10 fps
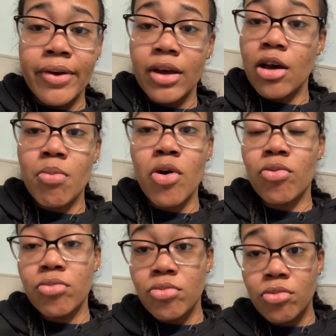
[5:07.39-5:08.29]
Come
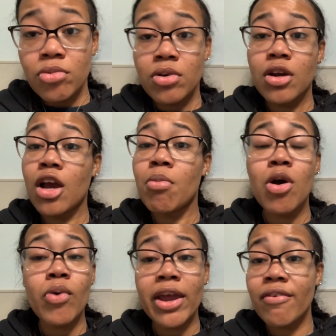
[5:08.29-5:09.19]
on. Come
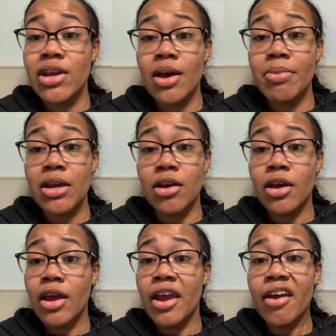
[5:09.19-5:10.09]
on, hurry up here.
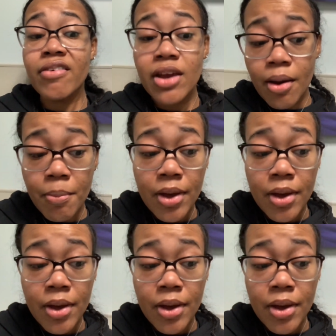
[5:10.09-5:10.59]
Hurry up.